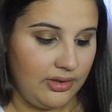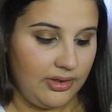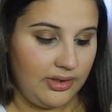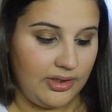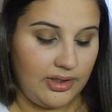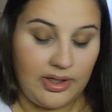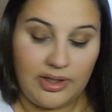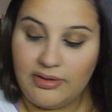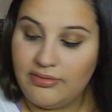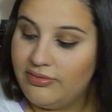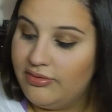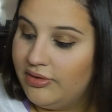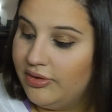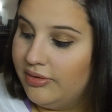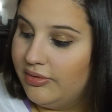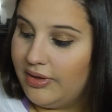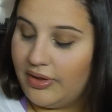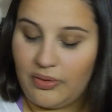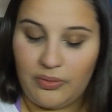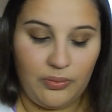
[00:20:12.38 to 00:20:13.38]
I like flew
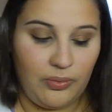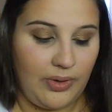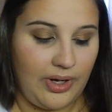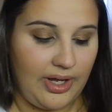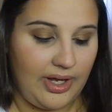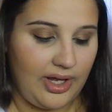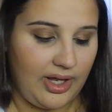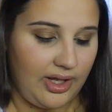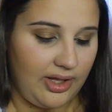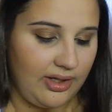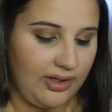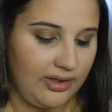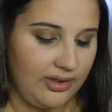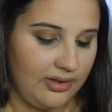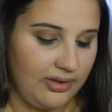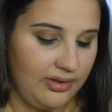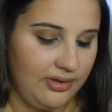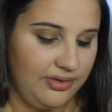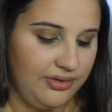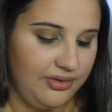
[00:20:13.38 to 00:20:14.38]
like way
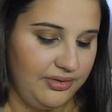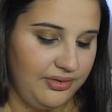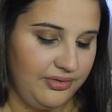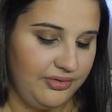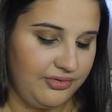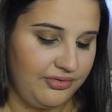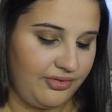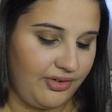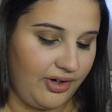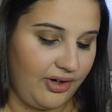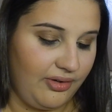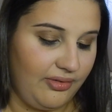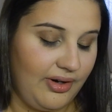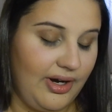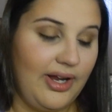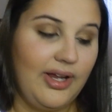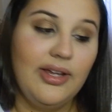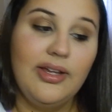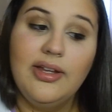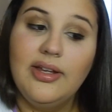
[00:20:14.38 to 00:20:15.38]
far
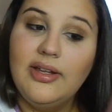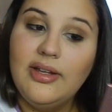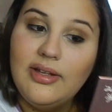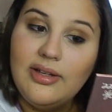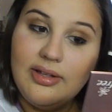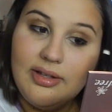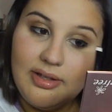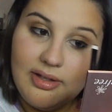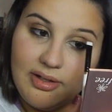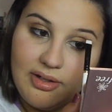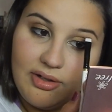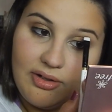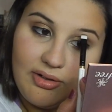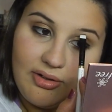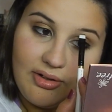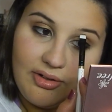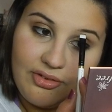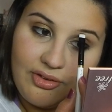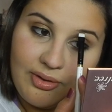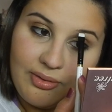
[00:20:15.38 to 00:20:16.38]
away, or
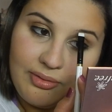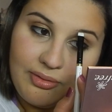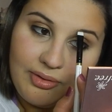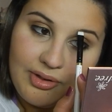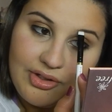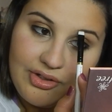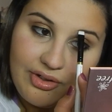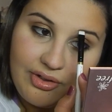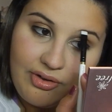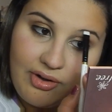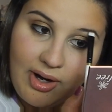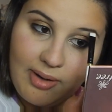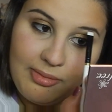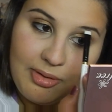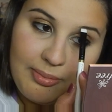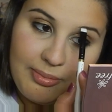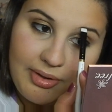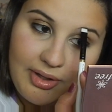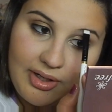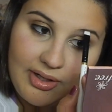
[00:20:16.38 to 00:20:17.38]
else I would reach and grab
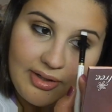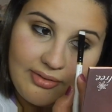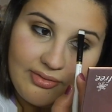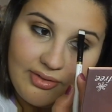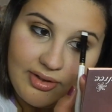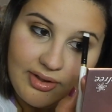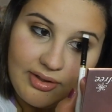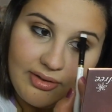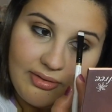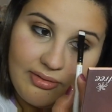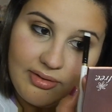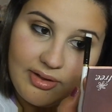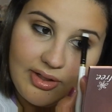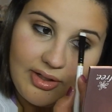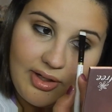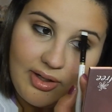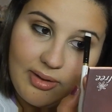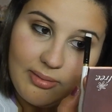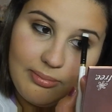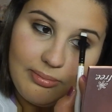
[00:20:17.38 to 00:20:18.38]
it, but I'd have to like go get
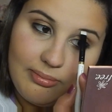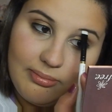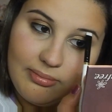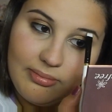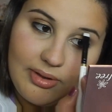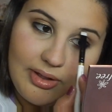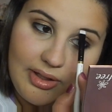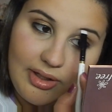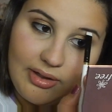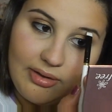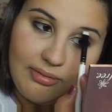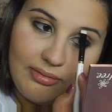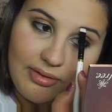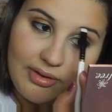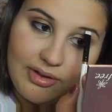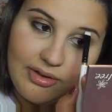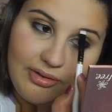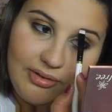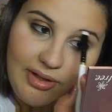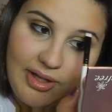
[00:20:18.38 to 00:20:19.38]
up, and I don't
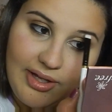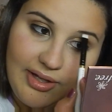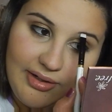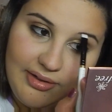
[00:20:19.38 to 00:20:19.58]
want to do that.